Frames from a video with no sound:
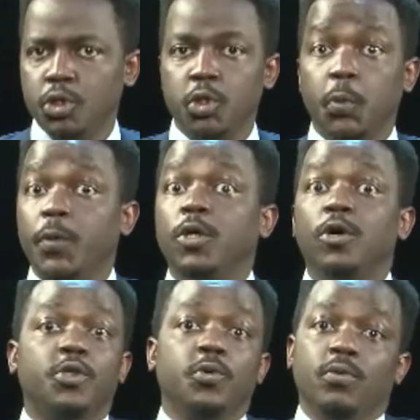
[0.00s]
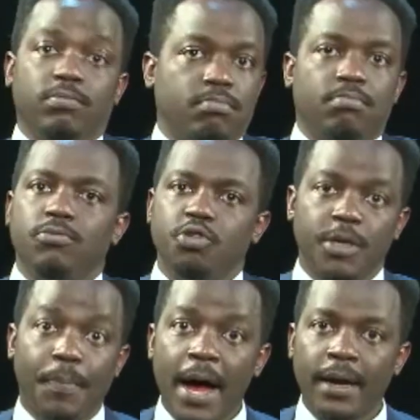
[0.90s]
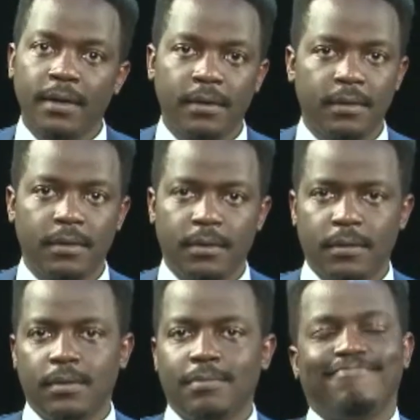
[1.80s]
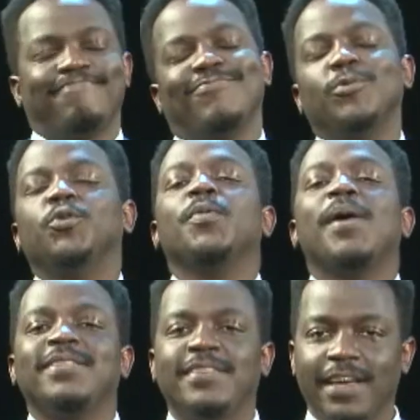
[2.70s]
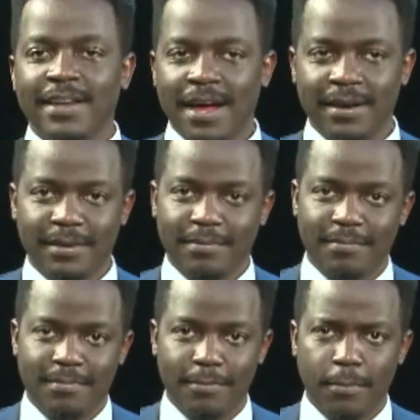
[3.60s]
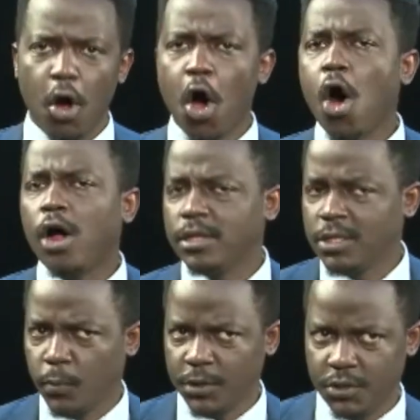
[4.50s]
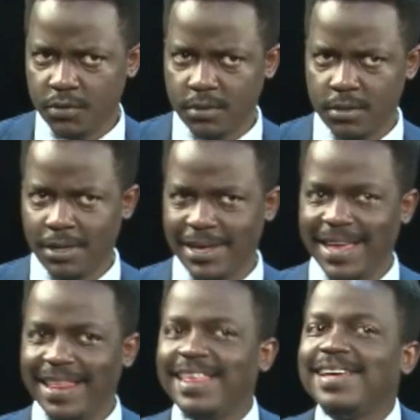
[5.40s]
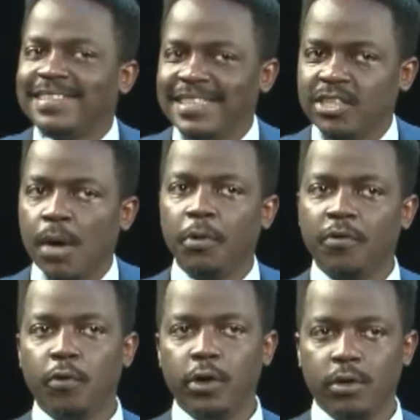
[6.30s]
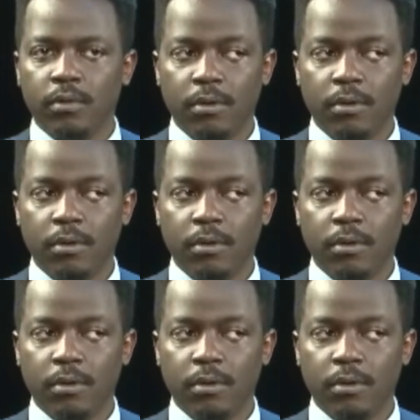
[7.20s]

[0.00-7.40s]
Do we go to Japan? Do we buy it second-hand? All these questions, this is our portfolio.